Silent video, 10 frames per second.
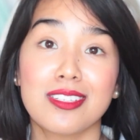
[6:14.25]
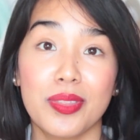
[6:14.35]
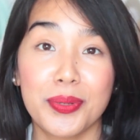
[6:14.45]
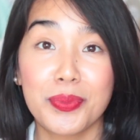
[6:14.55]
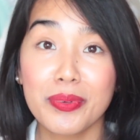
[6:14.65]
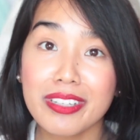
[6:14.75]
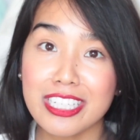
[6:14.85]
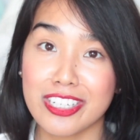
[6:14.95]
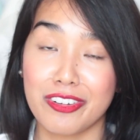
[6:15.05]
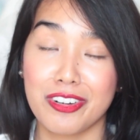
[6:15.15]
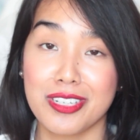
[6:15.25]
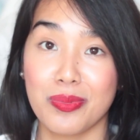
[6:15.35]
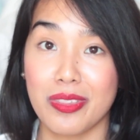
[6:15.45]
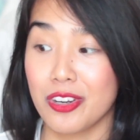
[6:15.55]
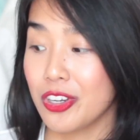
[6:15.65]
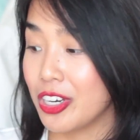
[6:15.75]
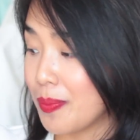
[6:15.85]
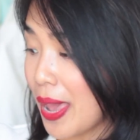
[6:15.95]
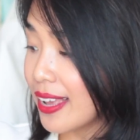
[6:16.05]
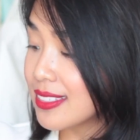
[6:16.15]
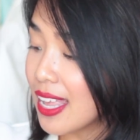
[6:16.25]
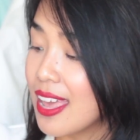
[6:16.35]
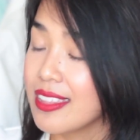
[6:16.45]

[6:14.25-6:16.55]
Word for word: So they were really generous with their goodie bags.